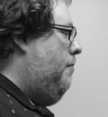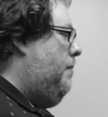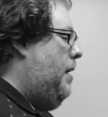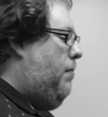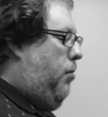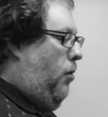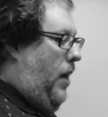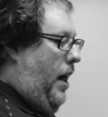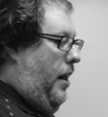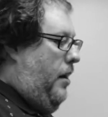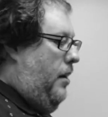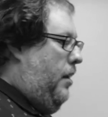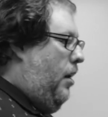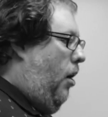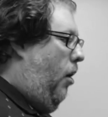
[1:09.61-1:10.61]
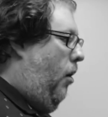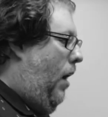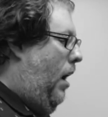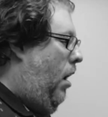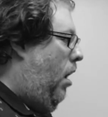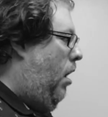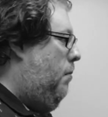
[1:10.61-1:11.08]
People that, you know,
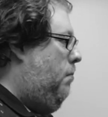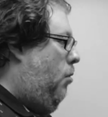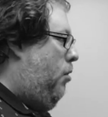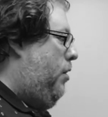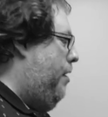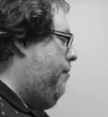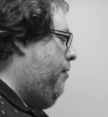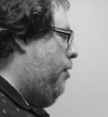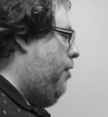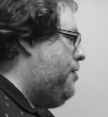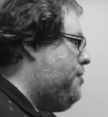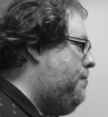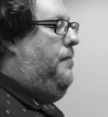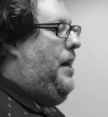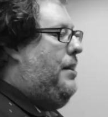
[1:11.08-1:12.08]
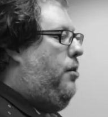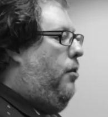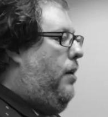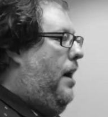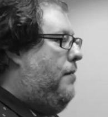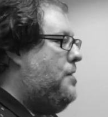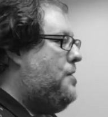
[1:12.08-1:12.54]
are more diverse, that
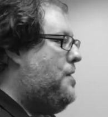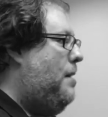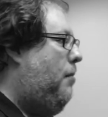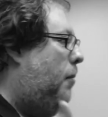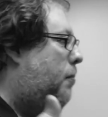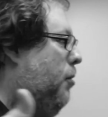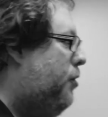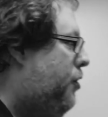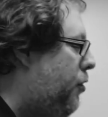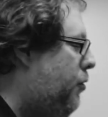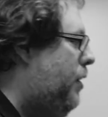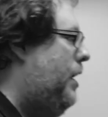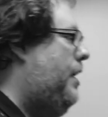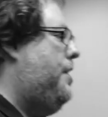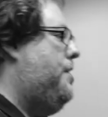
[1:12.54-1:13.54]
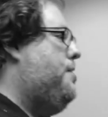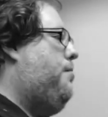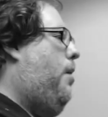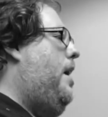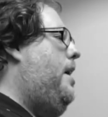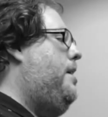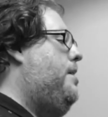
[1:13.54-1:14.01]
don't have the same opportunities,
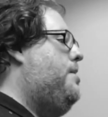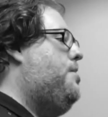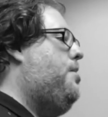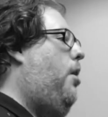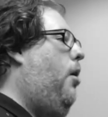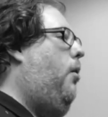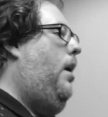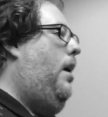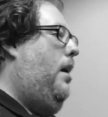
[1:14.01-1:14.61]
right? So